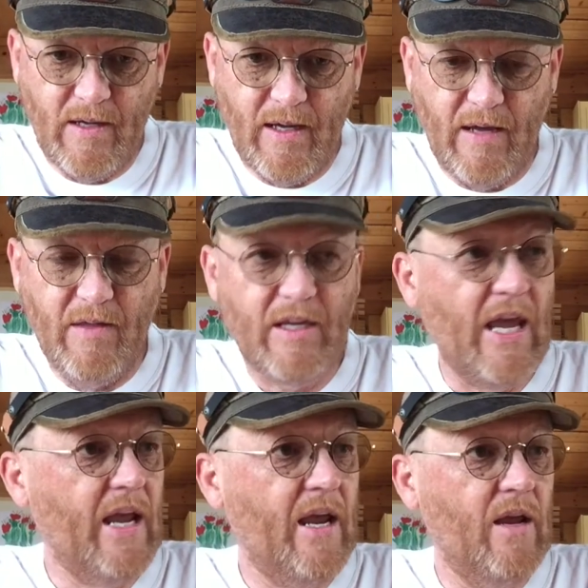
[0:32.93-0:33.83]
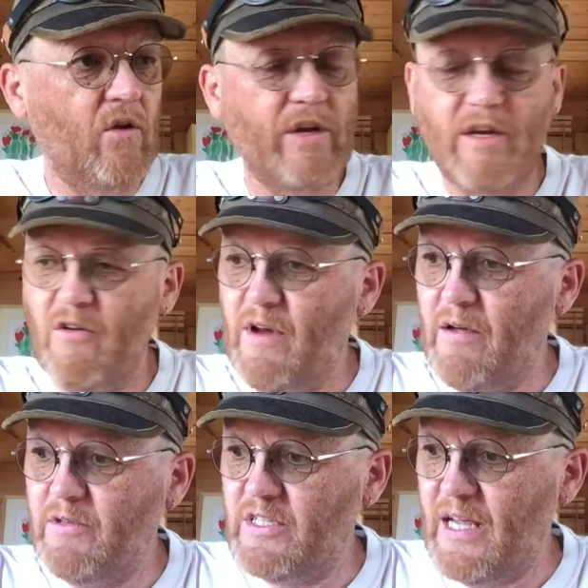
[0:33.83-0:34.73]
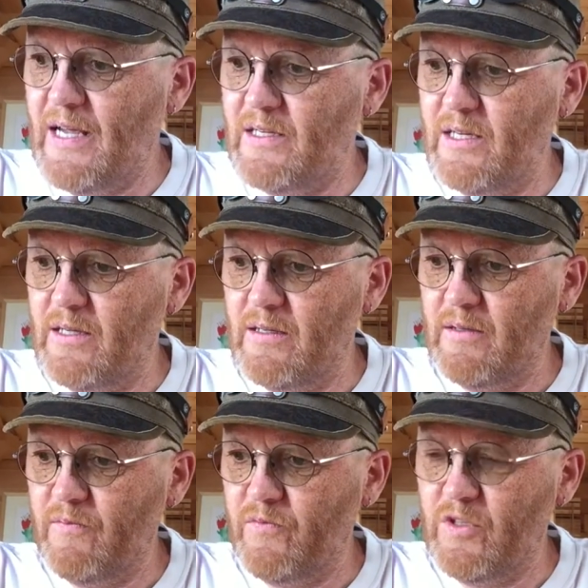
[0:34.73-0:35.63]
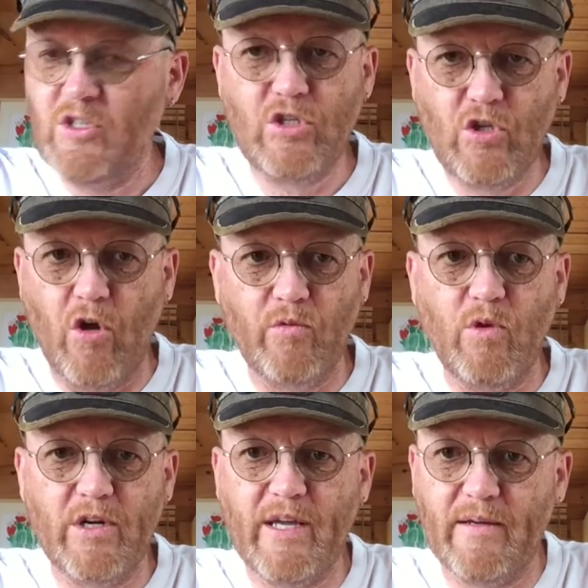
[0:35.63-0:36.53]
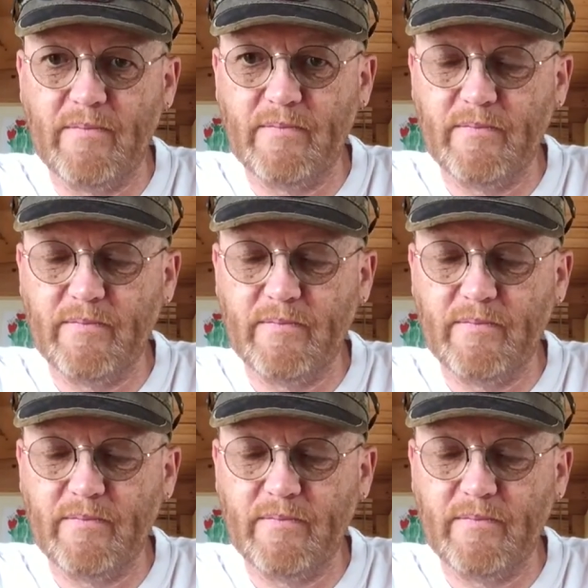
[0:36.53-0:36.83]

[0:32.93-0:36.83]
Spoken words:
And the king, looking around, said, "This is not working.